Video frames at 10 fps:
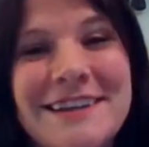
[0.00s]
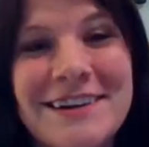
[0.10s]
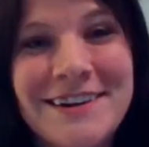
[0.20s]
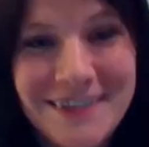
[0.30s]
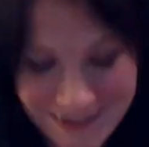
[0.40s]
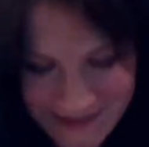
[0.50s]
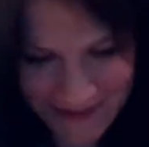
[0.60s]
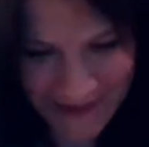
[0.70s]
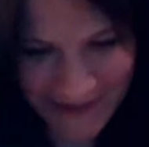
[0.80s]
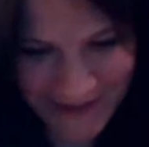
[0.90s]
Y'all.
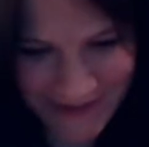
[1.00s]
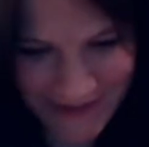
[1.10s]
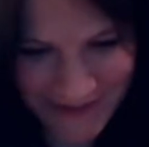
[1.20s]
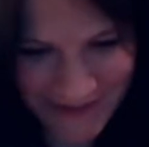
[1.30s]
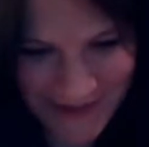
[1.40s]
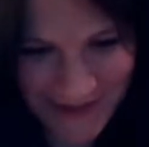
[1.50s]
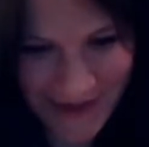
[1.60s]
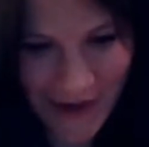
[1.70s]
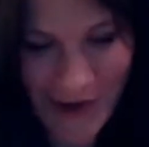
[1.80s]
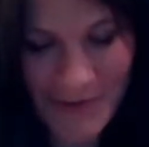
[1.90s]

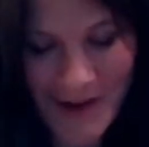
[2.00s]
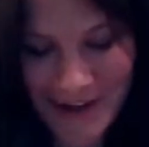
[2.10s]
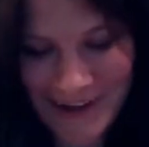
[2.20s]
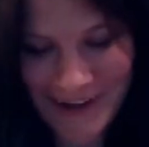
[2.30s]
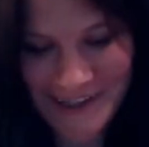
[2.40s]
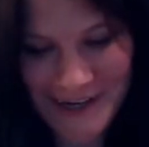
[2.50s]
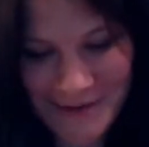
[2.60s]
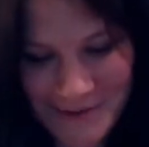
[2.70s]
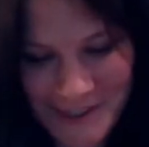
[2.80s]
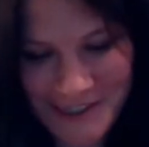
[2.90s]
Oh my gosh, I
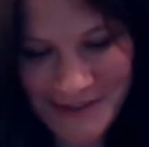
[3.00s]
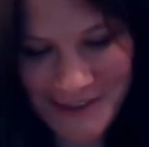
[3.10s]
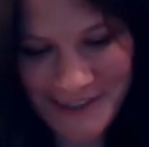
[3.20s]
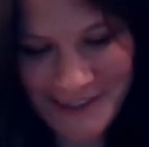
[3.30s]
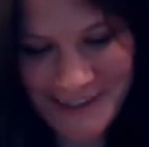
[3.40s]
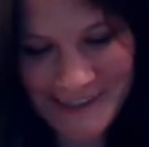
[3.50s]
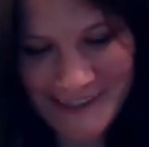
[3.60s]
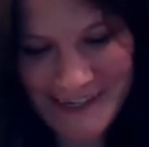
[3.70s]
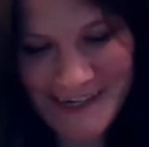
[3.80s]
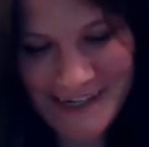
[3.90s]
wish you could see
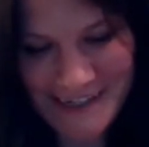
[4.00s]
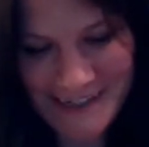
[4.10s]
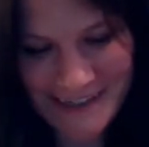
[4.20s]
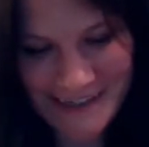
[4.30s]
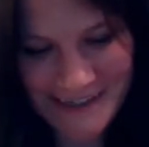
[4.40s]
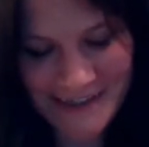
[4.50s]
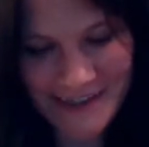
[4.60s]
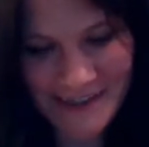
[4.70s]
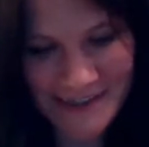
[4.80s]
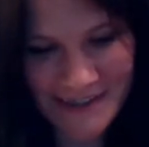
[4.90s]
see.
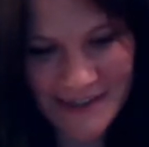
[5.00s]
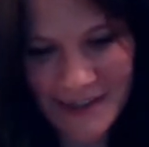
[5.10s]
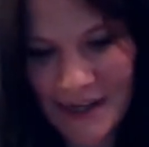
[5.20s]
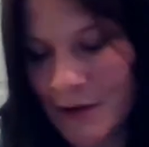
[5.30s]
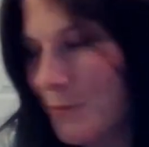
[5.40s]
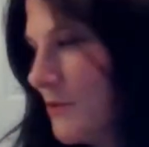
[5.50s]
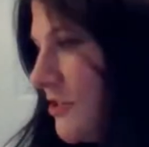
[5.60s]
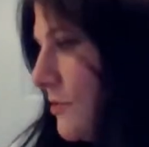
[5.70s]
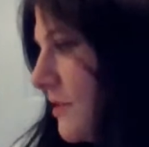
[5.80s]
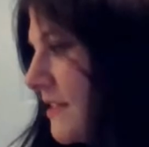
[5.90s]
I
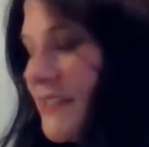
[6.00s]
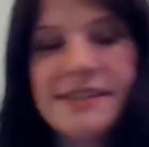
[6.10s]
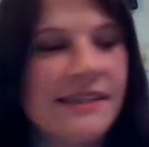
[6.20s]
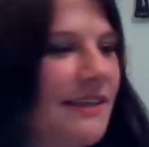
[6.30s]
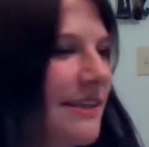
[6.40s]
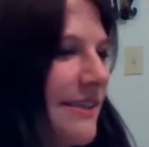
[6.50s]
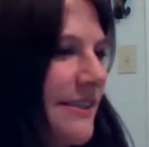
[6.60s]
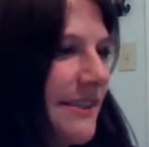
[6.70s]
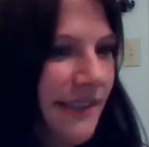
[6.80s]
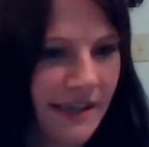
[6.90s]
wish you could see this
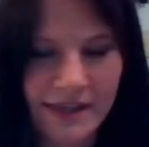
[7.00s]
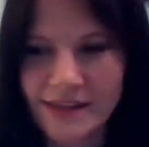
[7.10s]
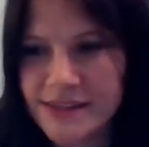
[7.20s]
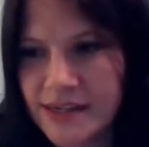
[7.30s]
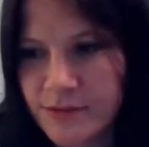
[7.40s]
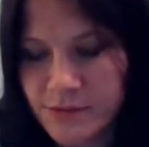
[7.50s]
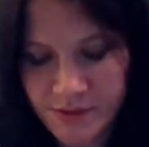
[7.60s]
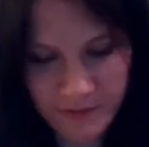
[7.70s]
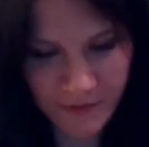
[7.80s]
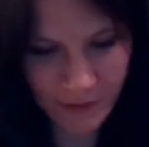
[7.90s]
design on the side.
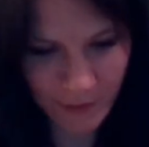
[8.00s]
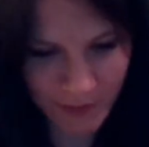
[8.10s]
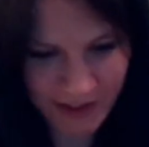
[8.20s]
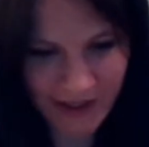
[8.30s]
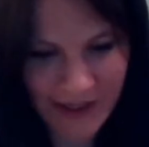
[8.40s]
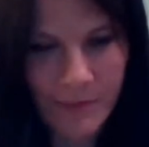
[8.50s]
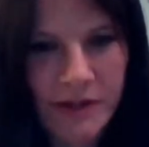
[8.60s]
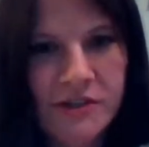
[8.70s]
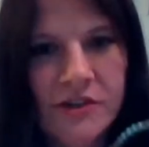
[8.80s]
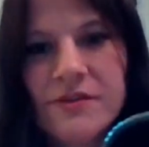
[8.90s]
Where's my phone? Maybe I can get a
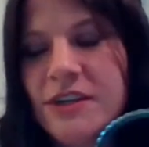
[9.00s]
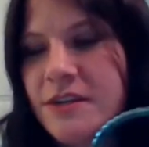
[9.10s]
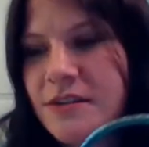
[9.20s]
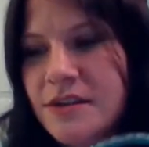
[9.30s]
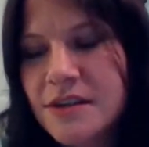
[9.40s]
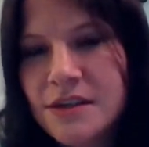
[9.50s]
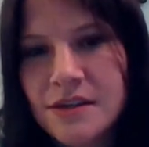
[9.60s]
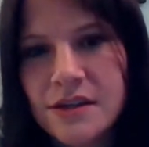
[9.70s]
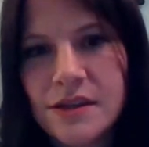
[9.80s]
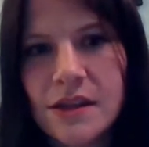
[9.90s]
picture of it
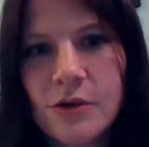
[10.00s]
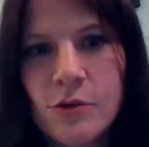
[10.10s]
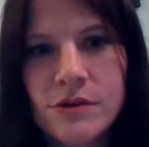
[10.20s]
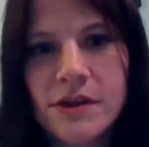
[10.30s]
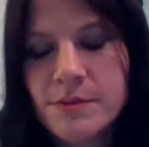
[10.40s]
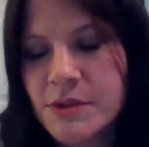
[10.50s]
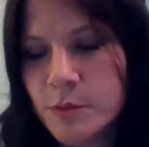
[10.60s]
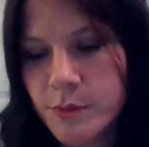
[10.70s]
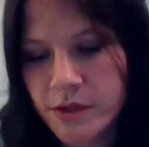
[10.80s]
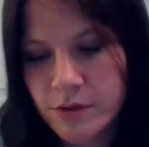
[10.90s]
and then like hold it up
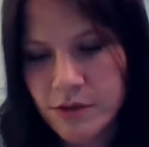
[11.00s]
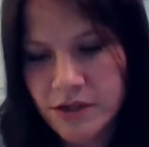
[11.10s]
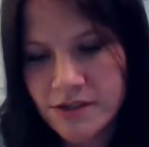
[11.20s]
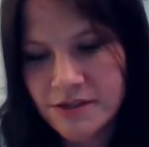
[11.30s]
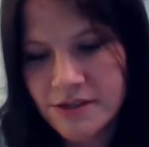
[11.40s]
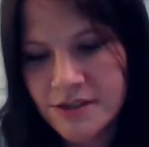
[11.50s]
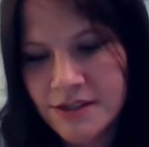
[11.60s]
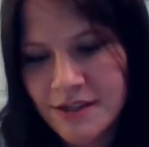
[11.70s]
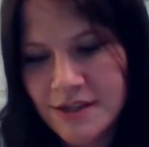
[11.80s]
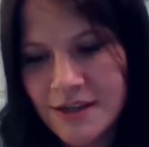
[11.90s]
super big. Hold on.
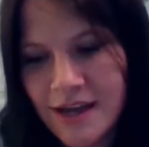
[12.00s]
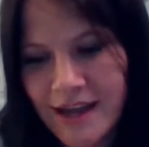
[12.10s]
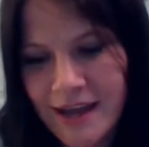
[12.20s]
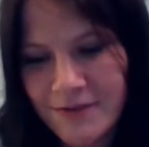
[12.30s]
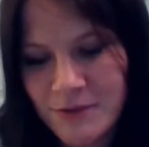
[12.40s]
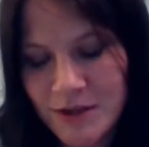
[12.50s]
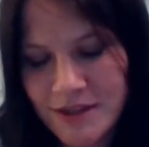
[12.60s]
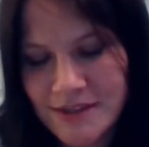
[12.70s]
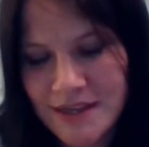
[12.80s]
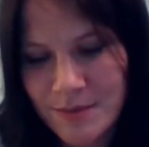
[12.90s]
I have to
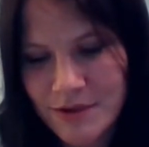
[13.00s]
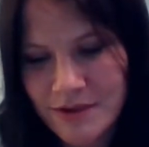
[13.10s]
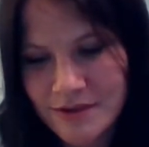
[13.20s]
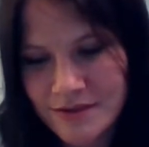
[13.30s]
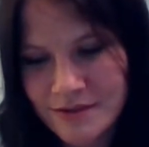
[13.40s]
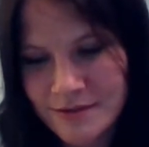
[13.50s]
make this happen.